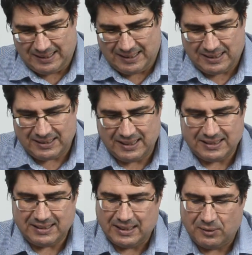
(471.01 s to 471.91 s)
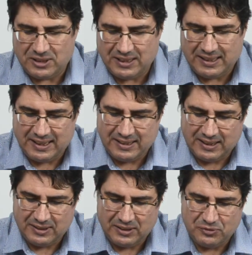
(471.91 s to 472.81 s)

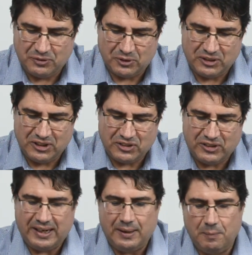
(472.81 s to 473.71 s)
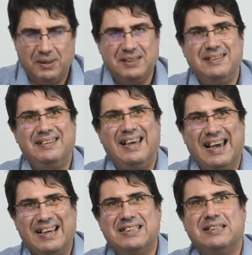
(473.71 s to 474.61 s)
6843, but in the
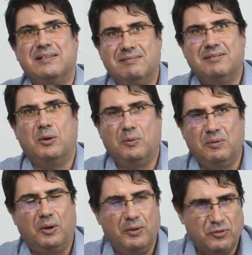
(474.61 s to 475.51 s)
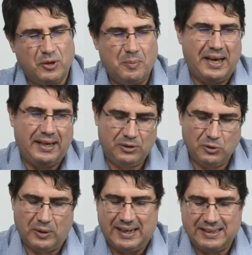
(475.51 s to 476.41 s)
X, so going from A to
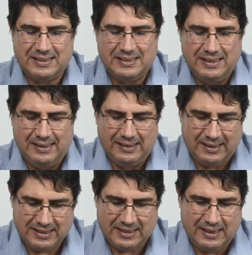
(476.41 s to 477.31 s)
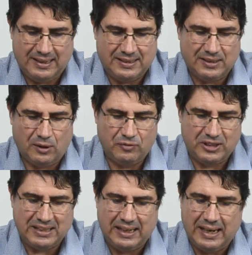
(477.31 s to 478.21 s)
X, it's
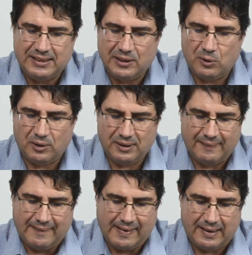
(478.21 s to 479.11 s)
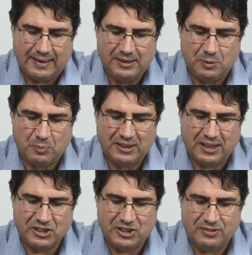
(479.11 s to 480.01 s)
obviously later on in the
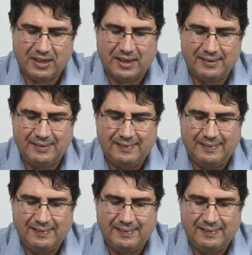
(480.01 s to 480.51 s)
production run